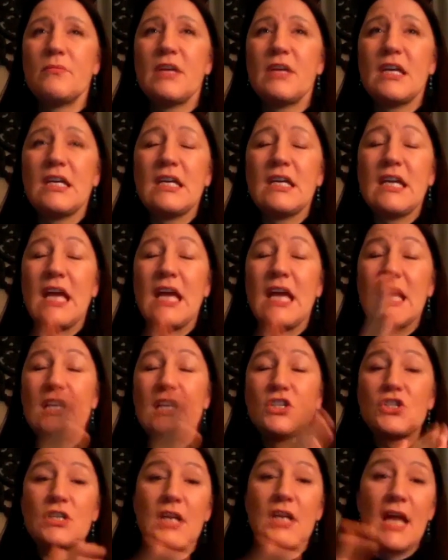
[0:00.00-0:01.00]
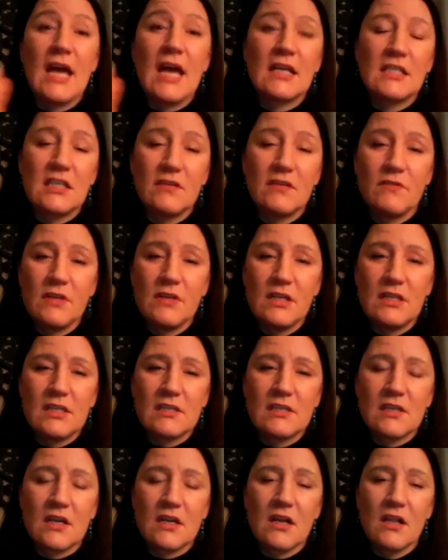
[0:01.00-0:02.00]
engaged in activities
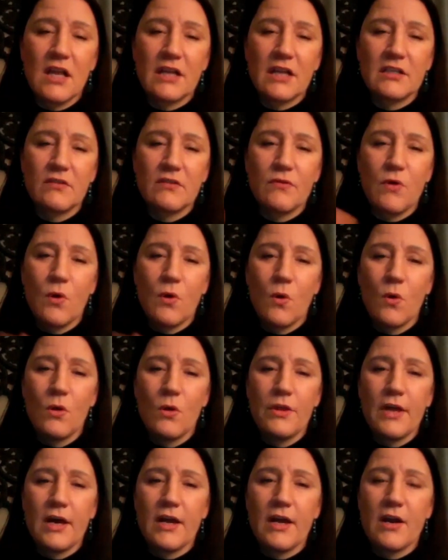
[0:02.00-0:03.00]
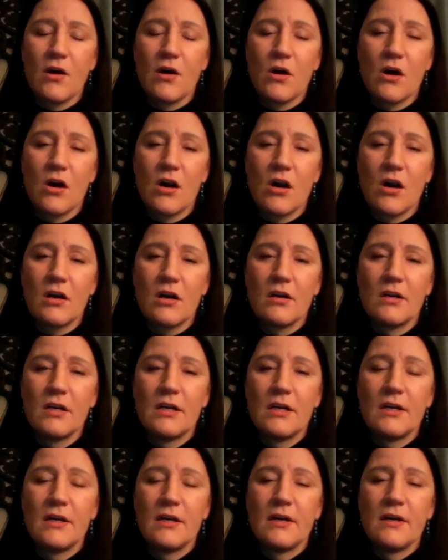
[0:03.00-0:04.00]
as a collective whole that are
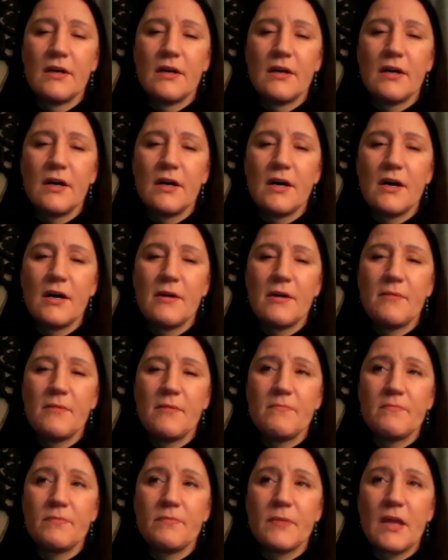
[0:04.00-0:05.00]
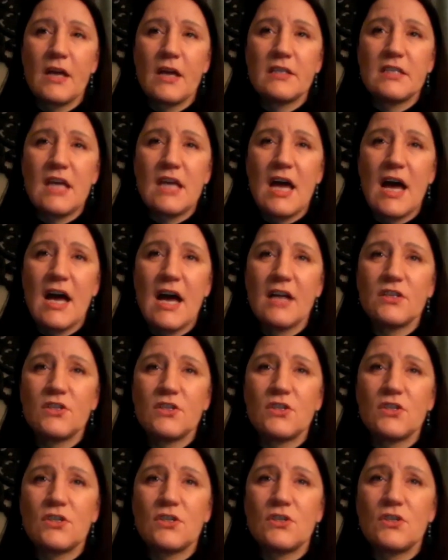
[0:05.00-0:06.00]

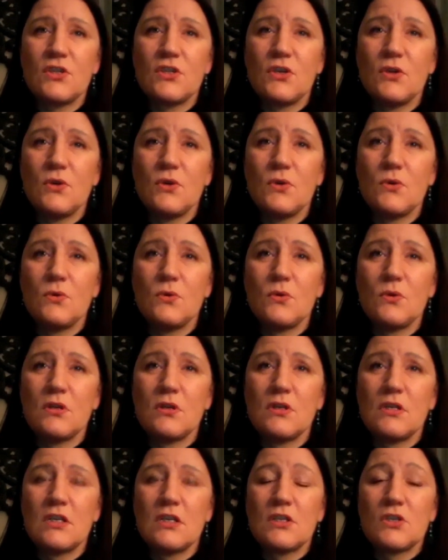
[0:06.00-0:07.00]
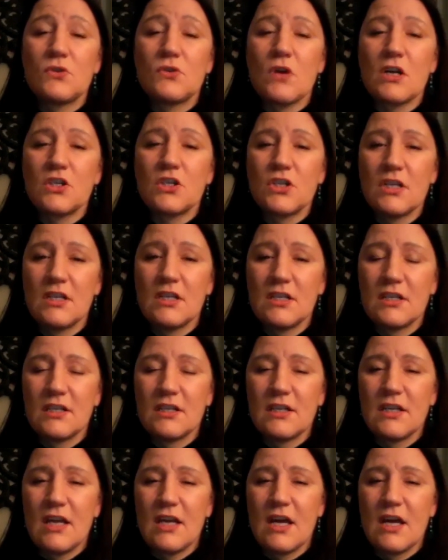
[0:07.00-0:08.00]
attached to destruction
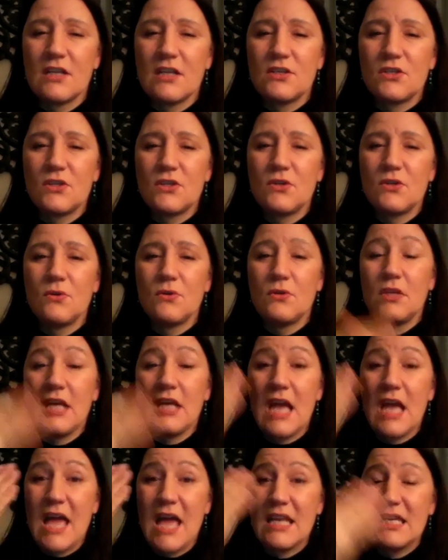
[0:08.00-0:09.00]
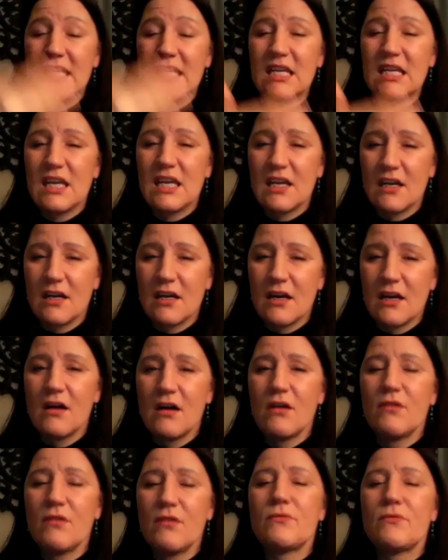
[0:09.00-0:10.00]
and to the ending
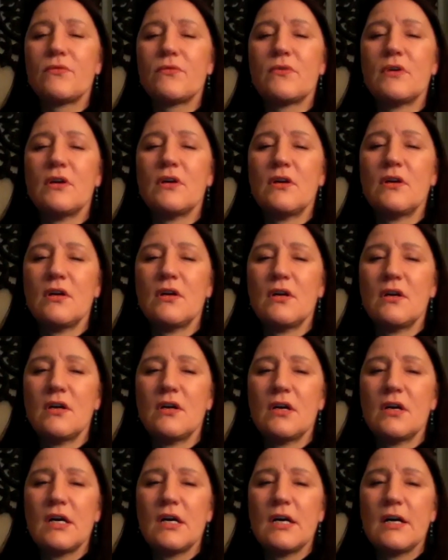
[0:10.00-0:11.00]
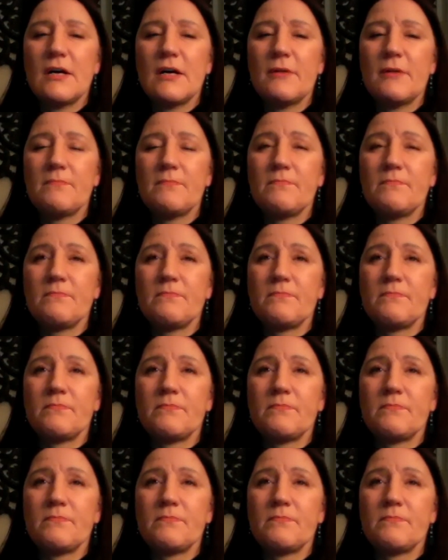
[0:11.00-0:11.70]
of the